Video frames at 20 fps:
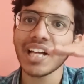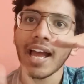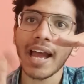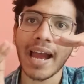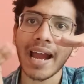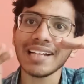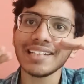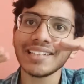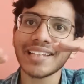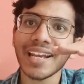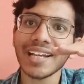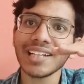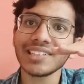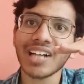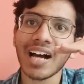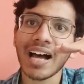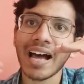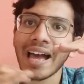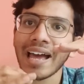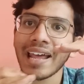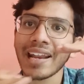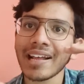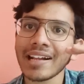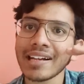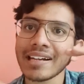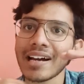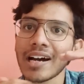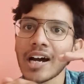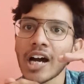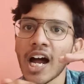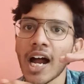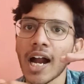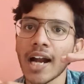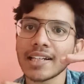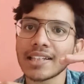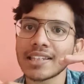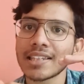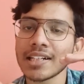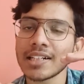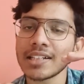and there is a error
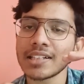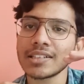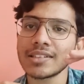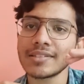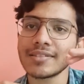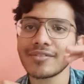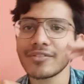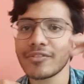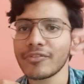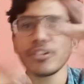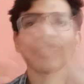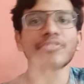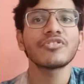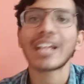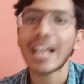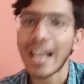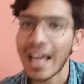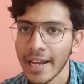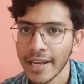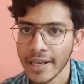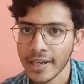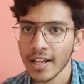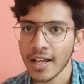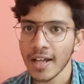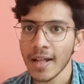at the 5th line,